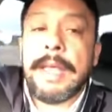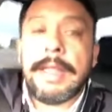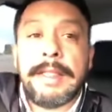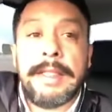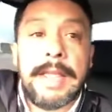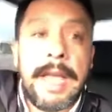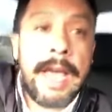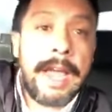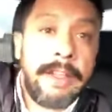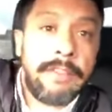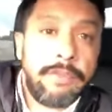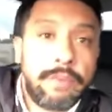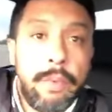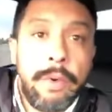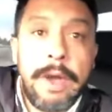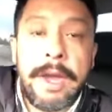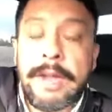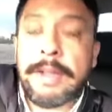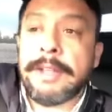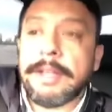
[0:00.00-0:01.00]
That is
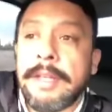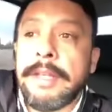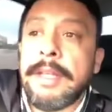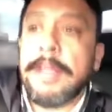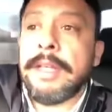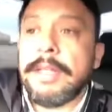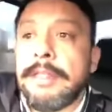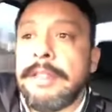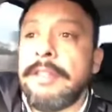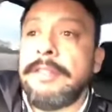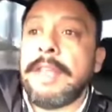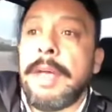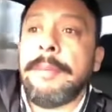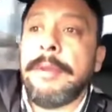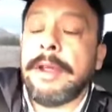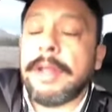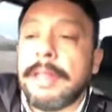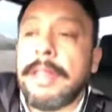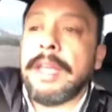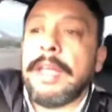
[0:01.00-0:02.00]
what the
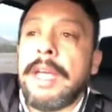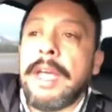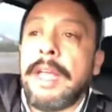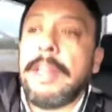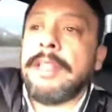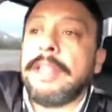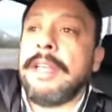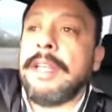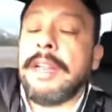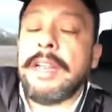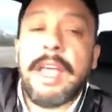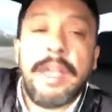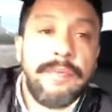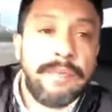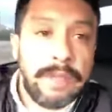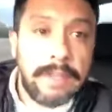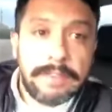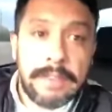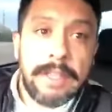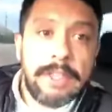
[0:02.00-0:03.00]

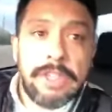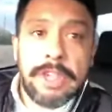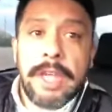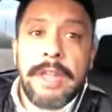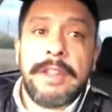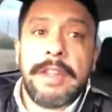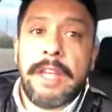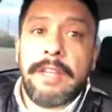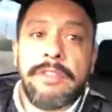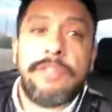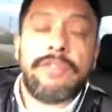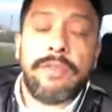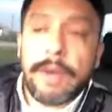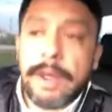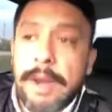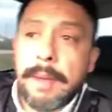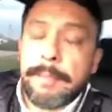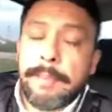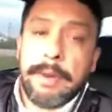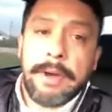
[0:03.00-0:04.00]
leftist agenda is trying
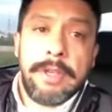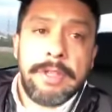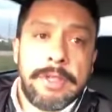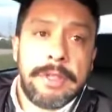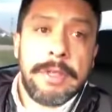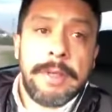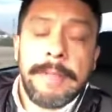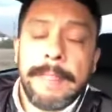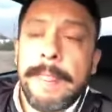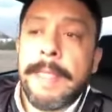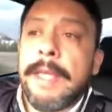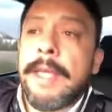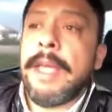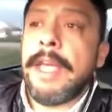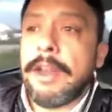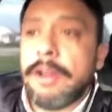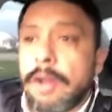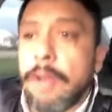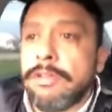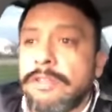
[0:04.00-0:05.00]
to push,
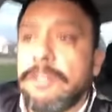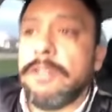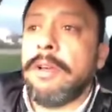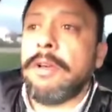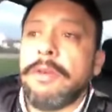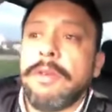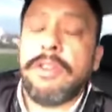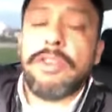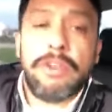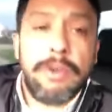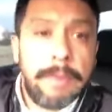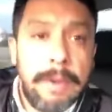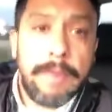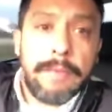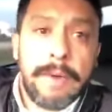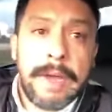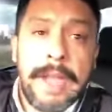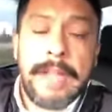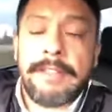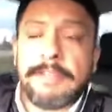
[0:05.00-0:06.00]
and also human
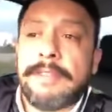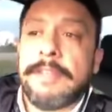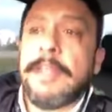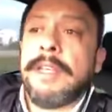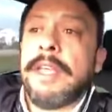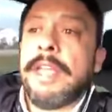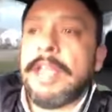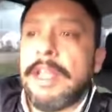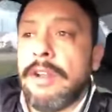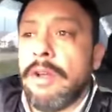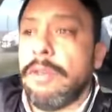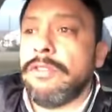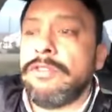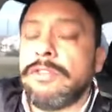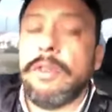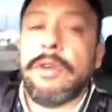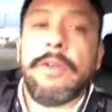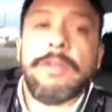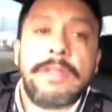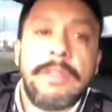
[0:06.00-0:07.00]
rights, and
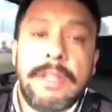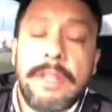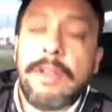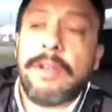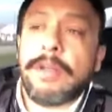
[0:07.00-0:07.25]
also the